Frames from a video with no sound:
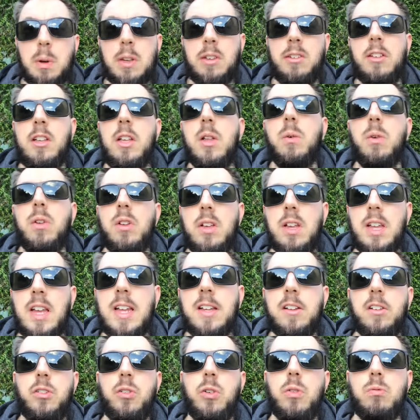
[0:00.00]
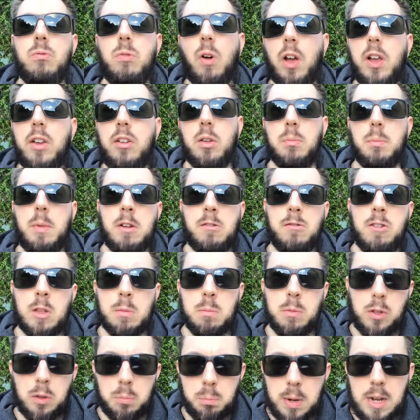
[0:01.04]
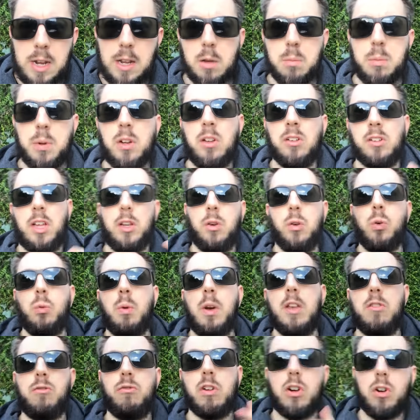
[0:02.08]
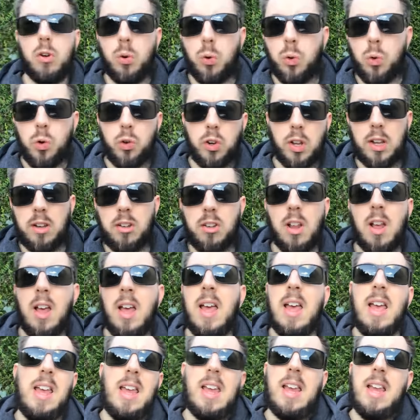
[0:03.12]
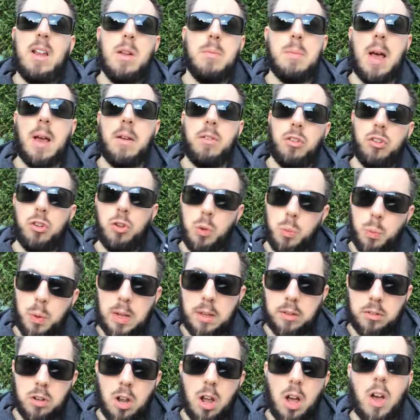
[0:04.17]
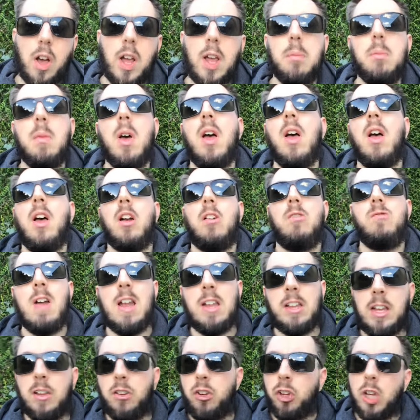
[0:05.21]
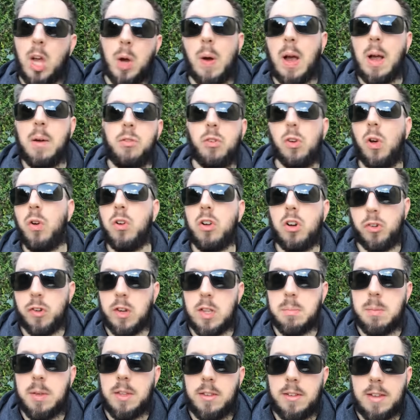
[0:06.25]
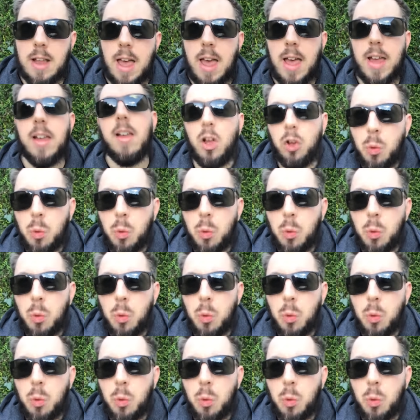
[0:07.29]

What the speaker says: I still need to write my Christmas speech because I always record it in about 2 weeks' time, ready to go out on Christmas Day.